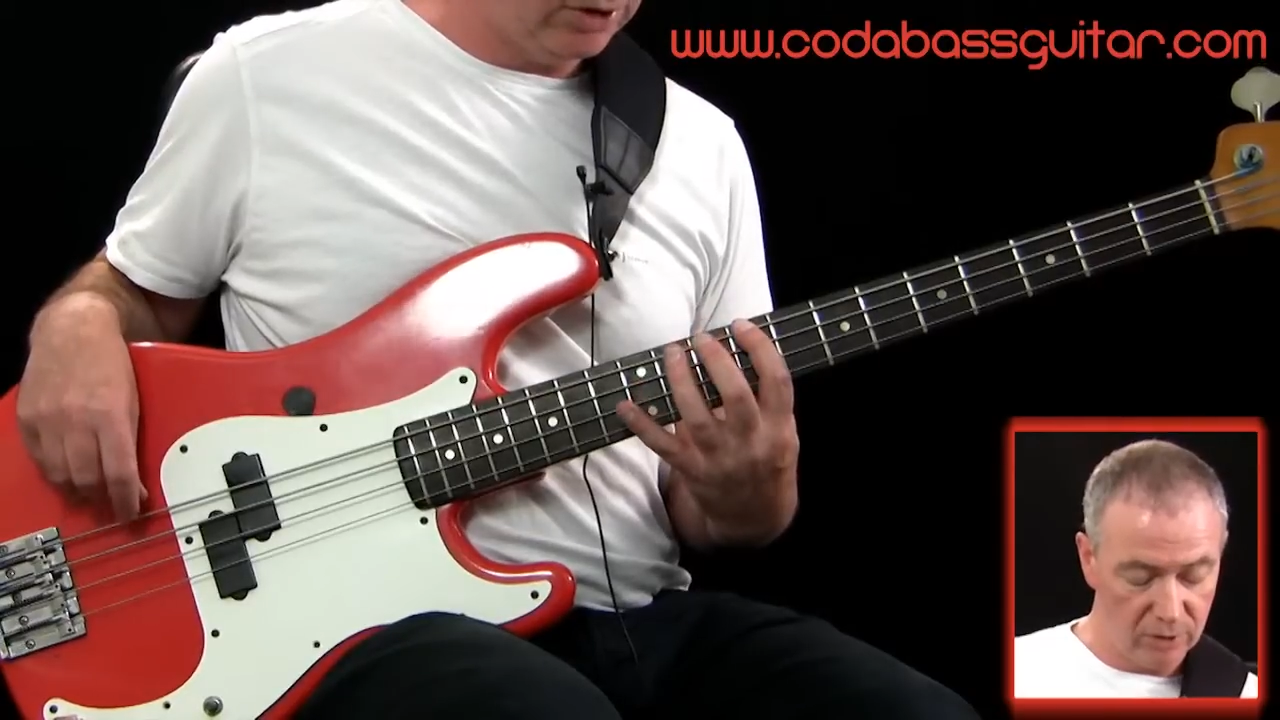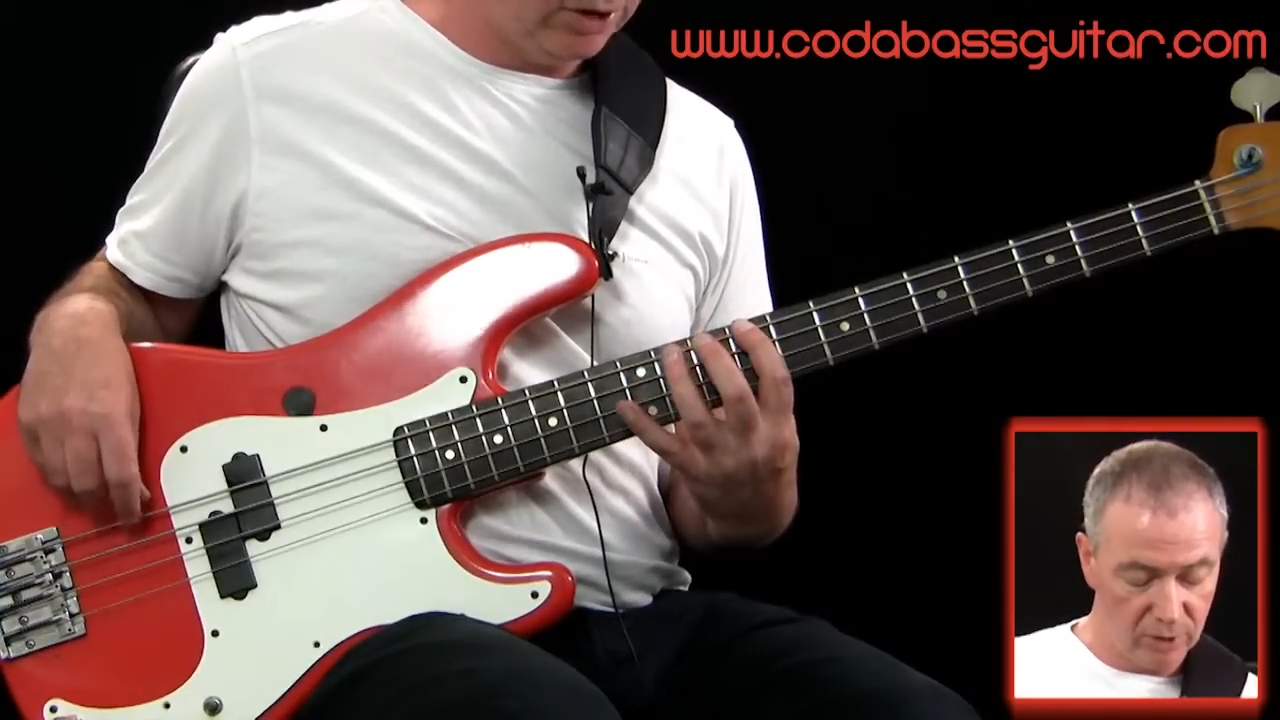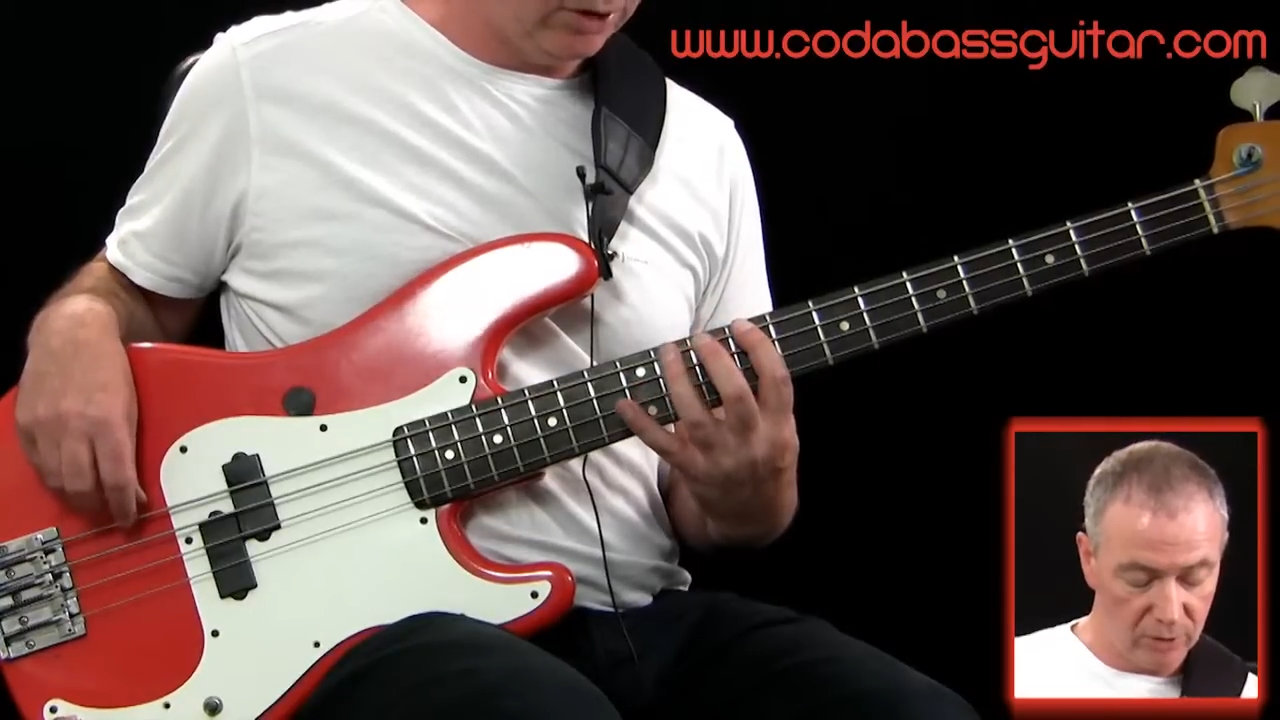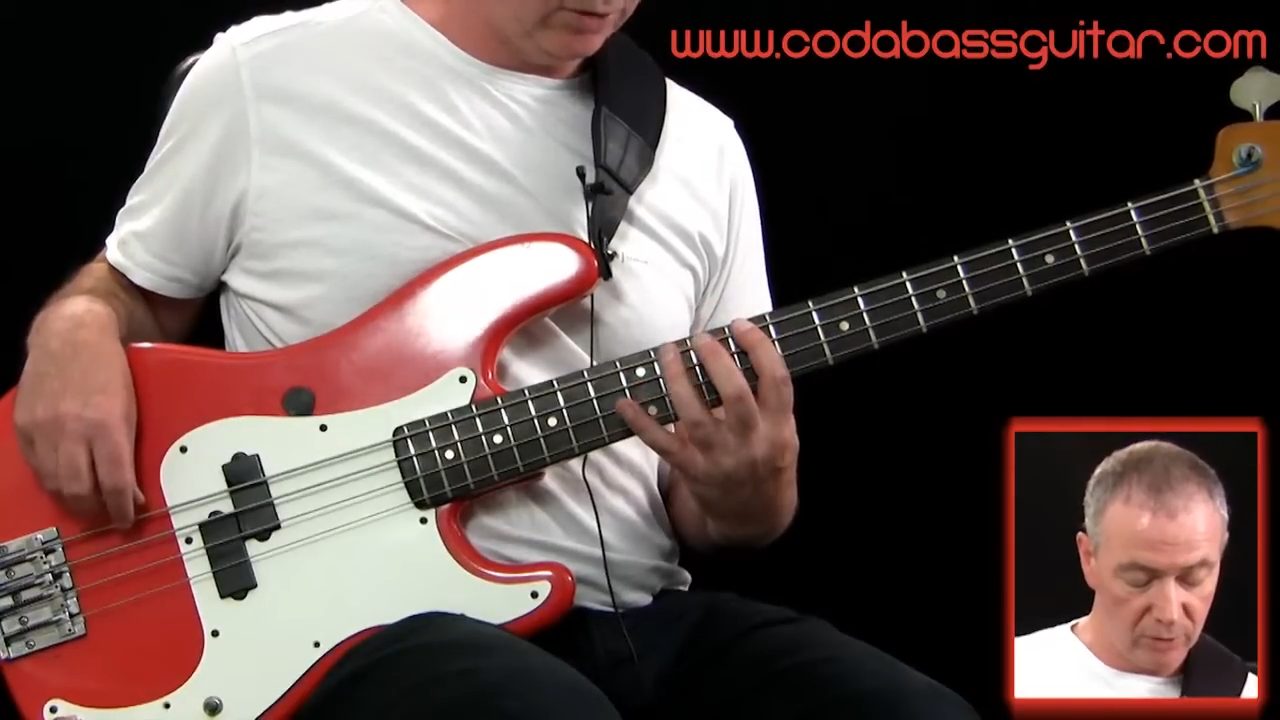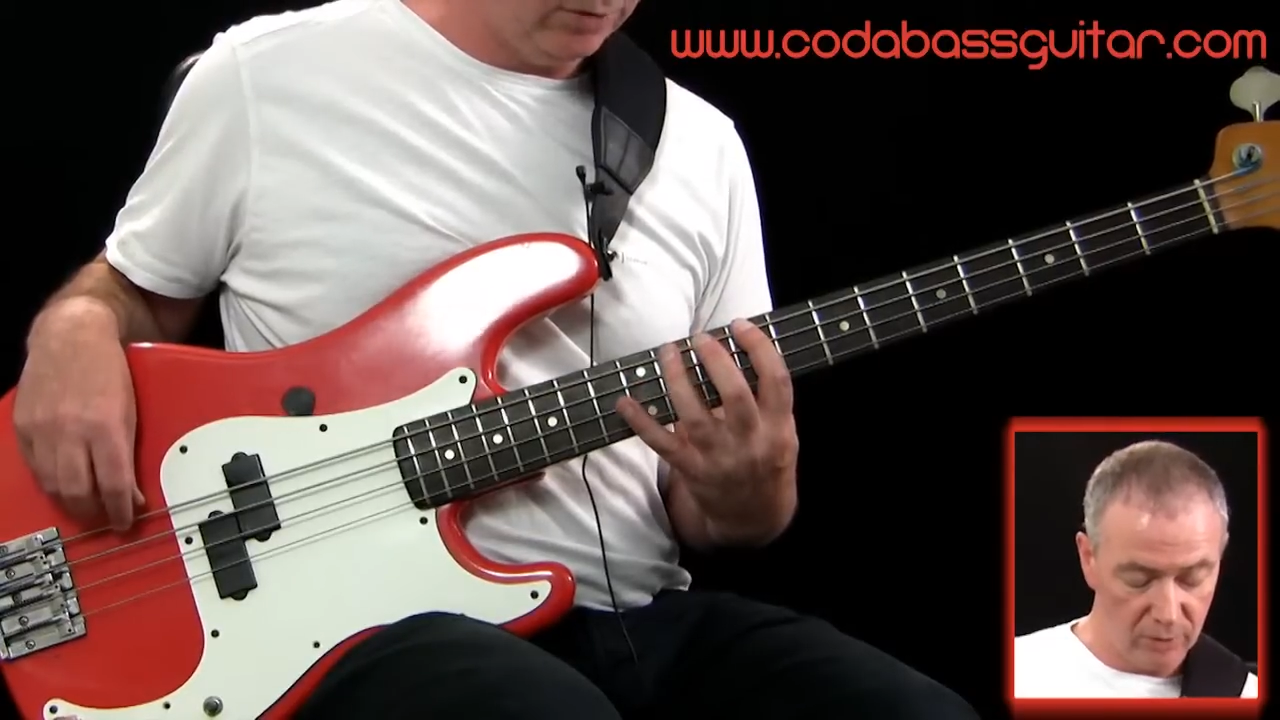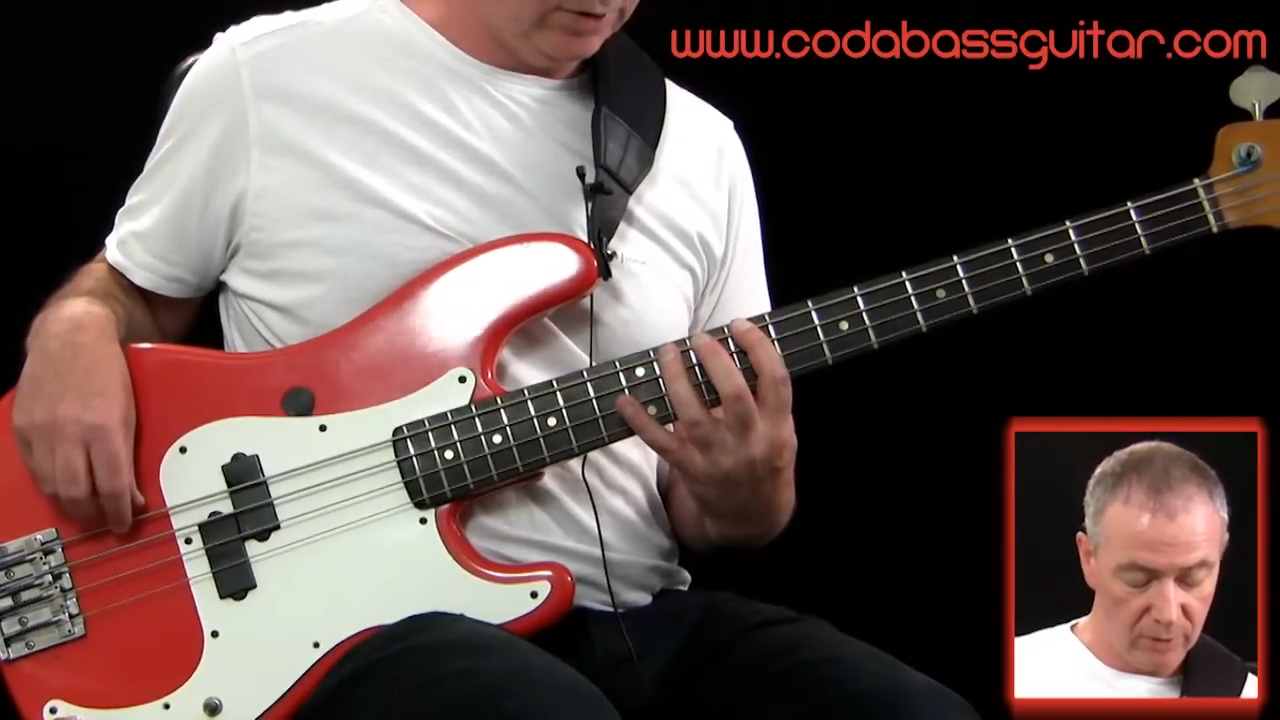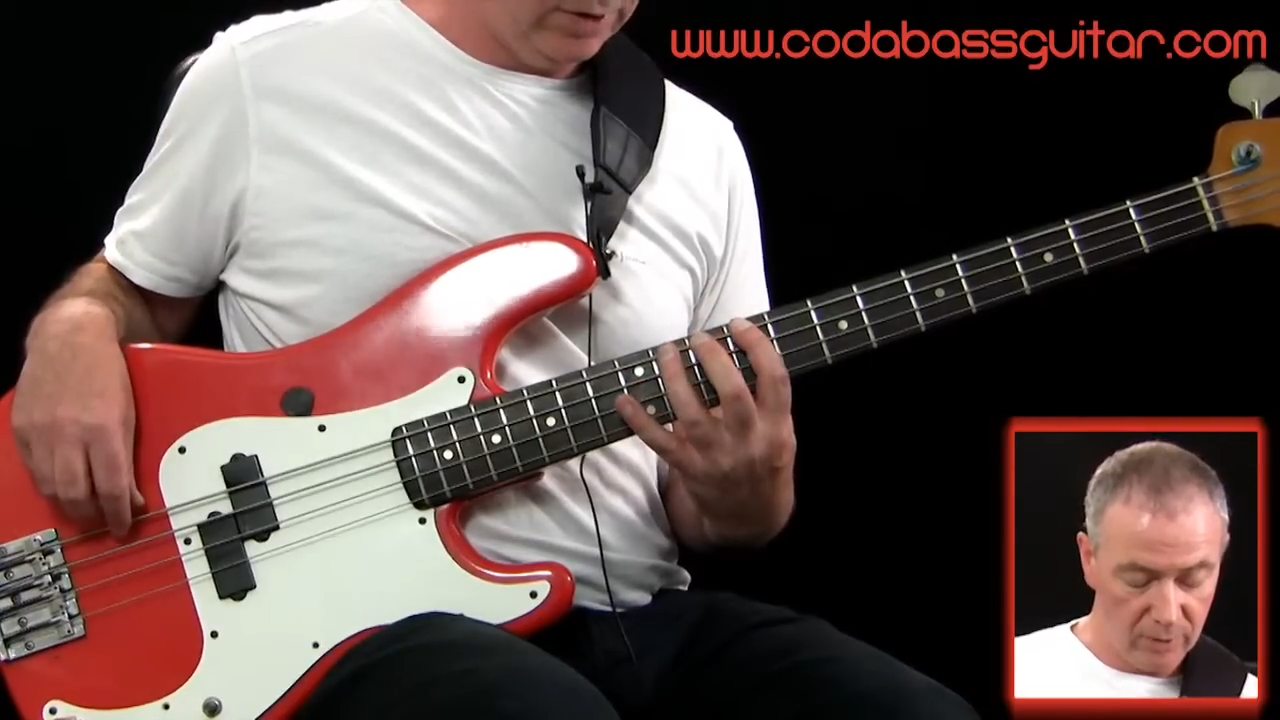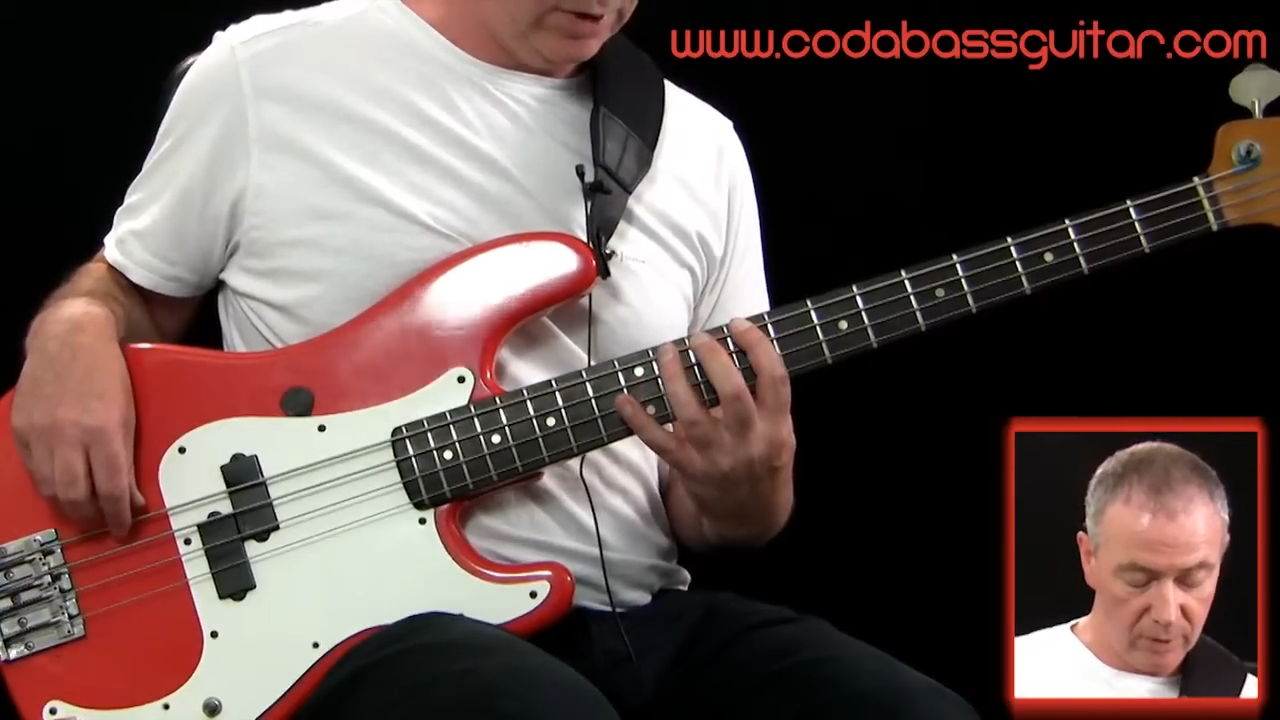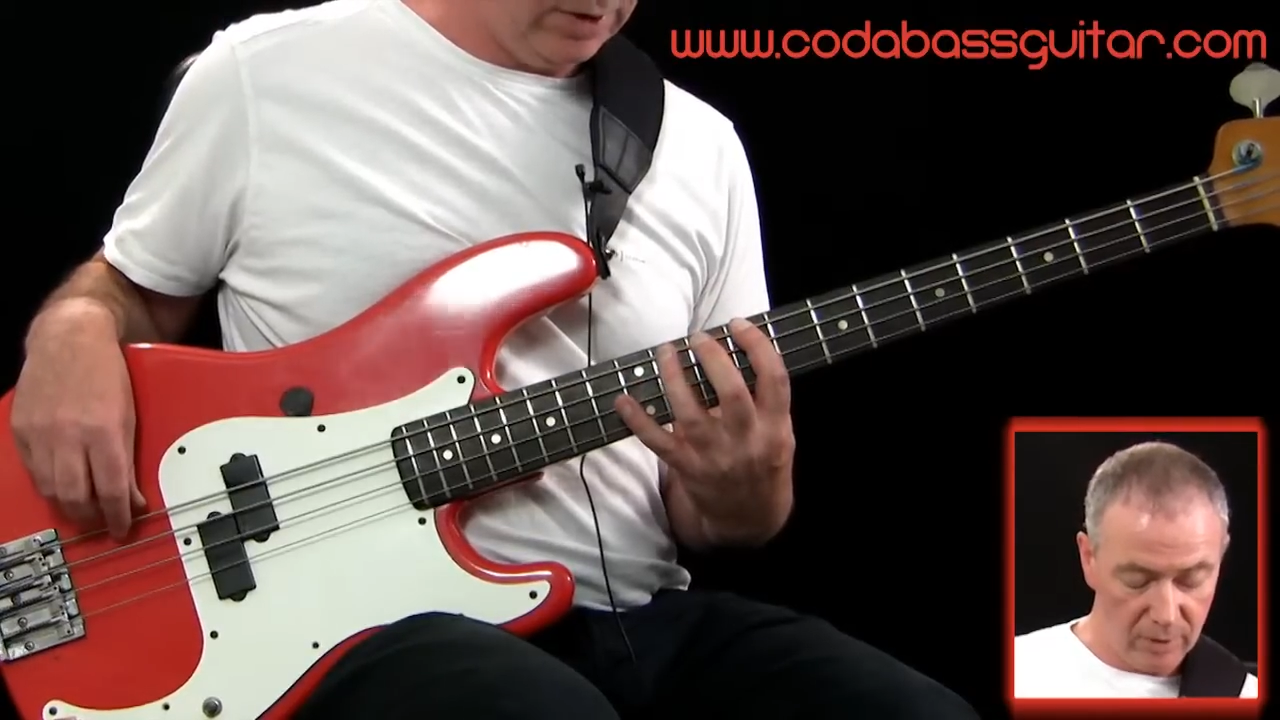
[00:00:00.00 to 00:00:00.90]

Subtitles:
2,